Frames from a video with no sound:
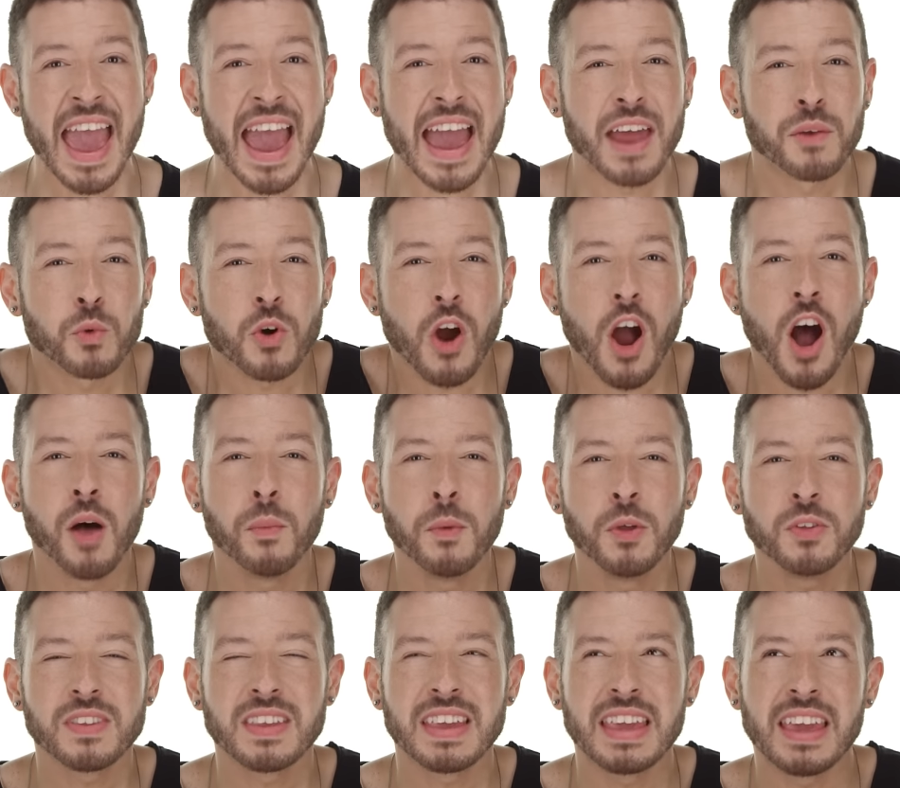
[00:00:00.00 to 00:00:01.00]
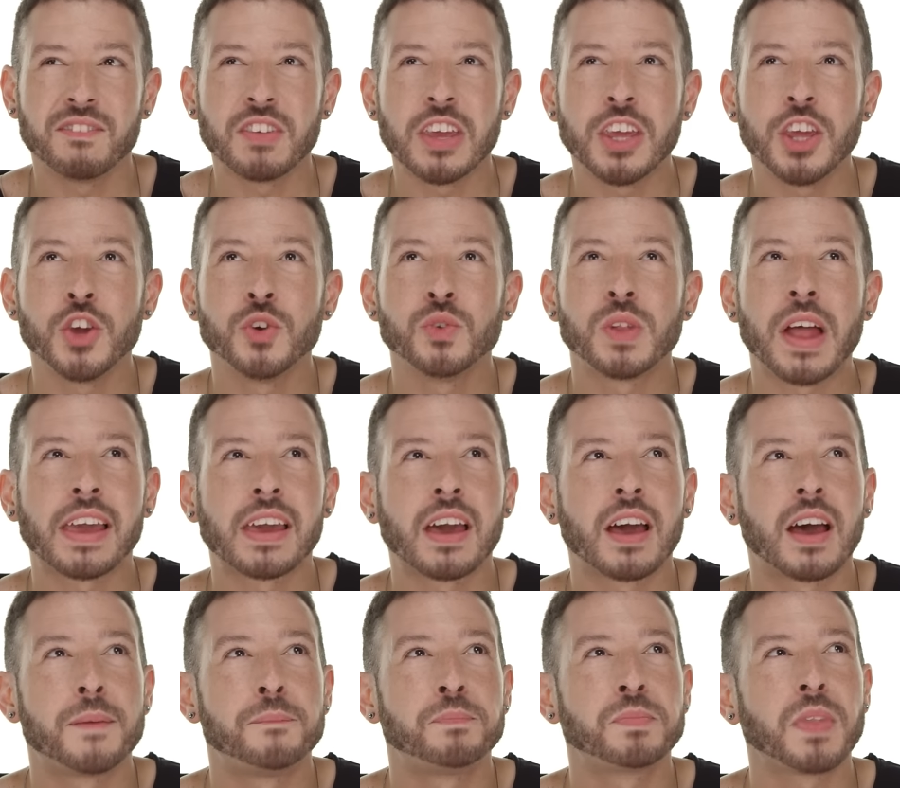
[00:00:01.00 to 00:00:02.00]
and we're almost giving you like
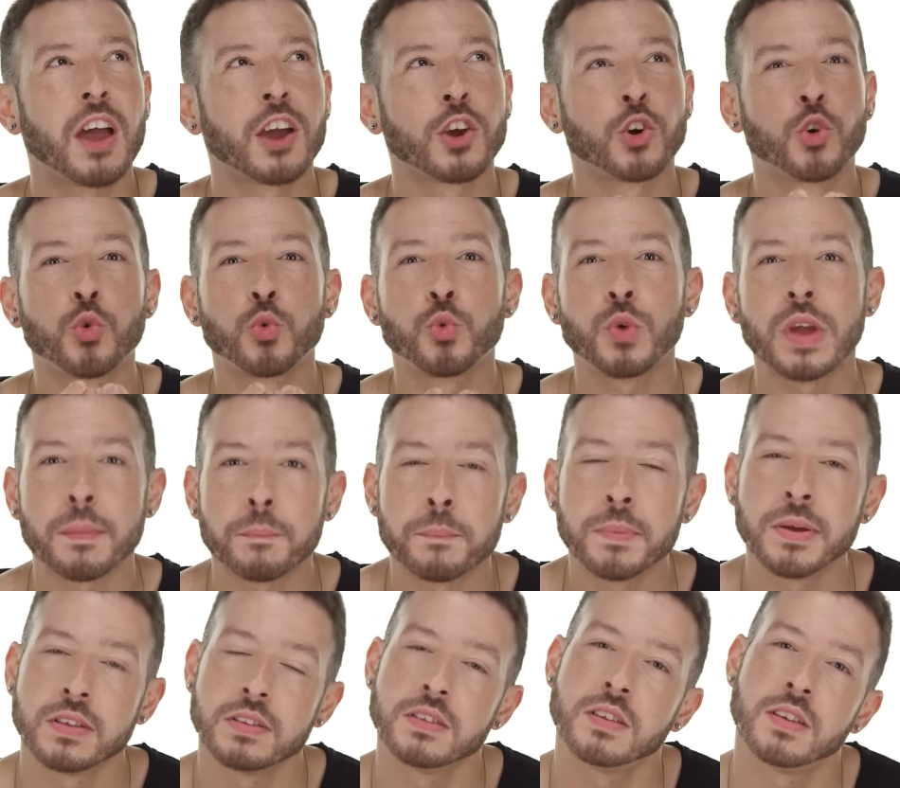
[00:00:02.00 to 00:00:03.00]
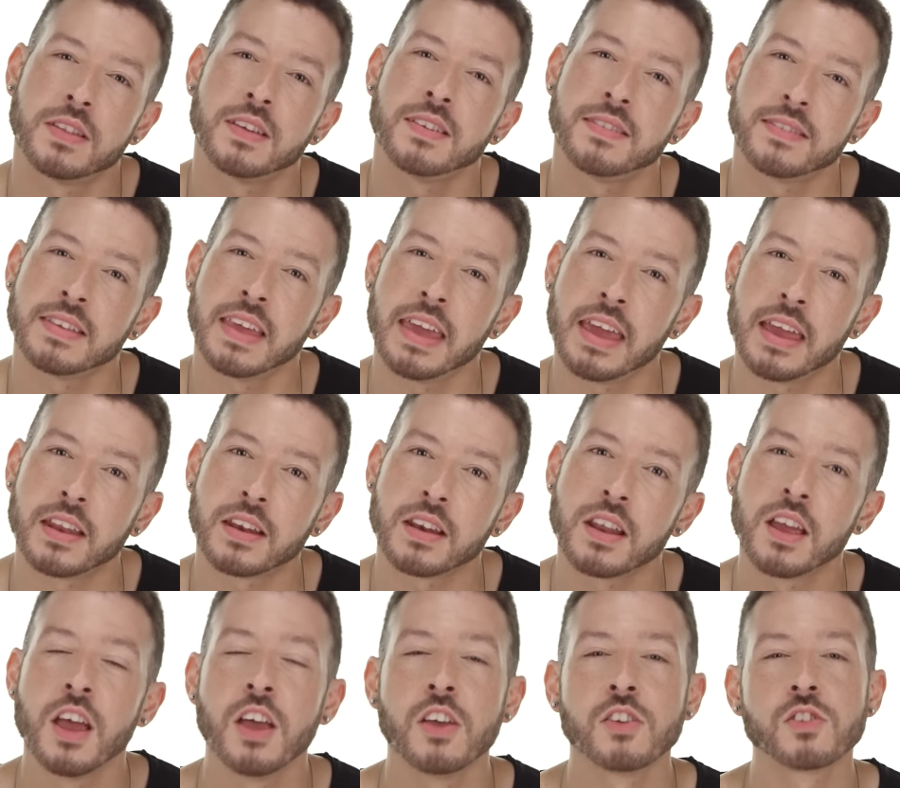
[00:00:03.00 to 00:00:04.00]
a grip to the skin.